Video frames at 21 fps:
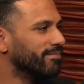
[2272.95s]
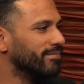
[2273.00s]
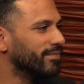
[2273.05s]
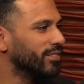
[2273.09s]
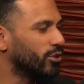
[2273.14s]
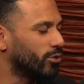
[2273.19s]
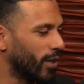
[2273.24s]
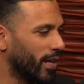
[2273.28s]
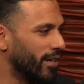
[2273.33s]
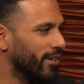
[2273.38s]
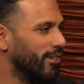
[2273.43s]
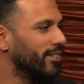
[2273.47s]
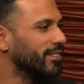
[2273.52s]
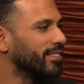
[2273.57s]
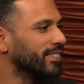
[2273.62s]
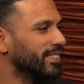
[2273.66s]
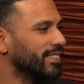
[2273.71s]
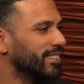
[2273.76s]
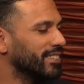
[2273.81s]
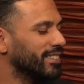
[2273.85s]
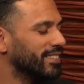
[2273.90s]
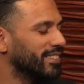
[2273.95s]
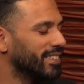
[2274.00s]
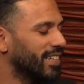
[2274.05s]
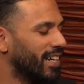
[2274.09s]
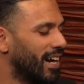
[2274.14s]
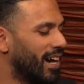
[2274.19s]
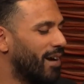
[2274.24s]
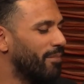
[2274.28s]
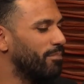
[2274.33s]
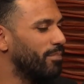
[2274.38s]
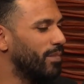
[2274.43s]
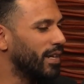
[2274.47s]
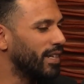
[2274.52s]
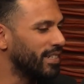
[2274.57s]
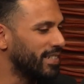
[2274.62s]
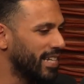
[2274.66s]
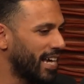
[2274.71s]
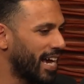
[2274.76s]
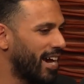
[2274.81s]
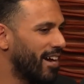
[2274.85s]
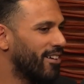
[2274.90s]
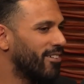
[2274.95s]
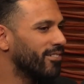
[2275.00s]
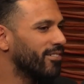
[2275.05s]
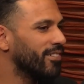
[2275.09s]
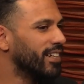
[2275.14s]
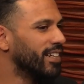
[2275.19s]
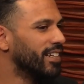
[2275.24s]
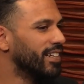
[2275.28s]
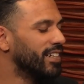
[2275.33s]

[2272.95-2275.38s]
trails, up and down.